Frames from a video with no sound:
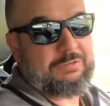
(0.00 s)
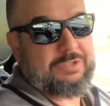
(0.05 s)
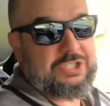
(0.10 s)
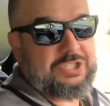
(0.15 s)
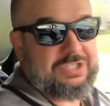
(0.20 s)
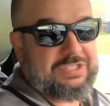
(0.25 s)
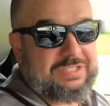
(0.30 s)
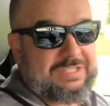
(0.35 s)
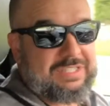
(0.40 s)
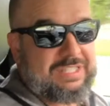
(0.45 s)

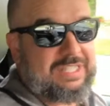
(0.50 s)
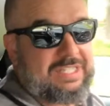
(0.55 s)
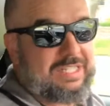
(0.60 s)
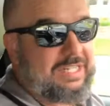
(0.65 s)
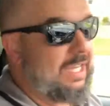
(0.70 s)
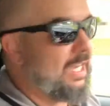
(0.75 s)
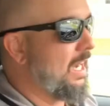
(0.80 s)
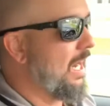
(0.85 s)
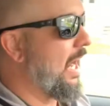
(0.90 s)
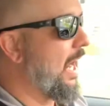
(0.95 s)
which is the
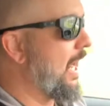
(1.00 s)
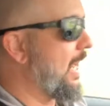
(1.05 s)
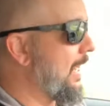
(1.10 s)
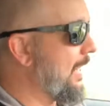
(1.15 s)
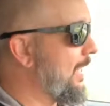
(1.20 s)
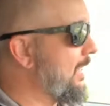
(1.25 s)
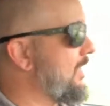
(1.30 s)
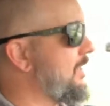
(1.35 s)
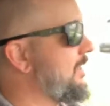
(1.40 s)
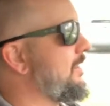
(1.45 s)

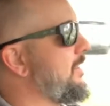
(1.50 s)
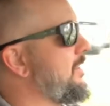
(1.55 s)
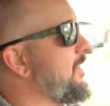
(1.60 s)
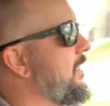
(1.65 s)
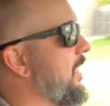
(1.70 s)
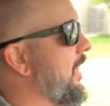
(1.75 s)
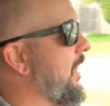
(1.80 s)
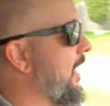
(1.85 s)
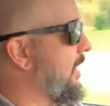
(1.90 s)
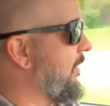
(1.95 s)
highest
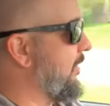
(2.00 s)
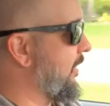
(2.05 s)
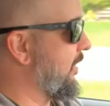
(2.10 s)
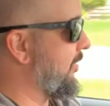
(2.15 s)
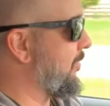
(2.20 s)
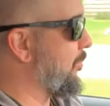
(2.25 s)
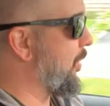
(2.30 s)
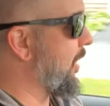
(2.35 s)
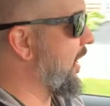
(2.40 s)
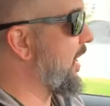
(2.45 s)
level
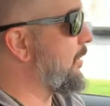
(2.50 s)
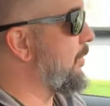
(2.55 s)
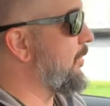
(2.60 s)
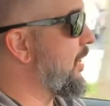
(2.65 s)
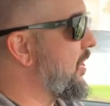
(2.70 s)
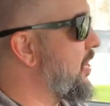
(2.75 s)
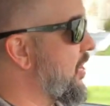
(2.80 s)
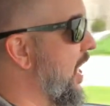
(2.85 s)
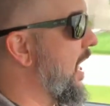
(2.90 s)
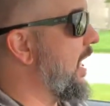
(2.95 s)
of brake
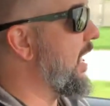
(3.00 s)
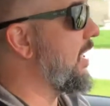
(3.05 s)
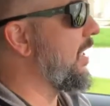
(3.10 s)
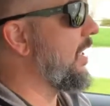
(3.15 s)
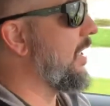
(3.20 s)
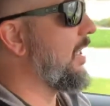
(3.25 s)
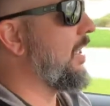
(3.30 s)
regen.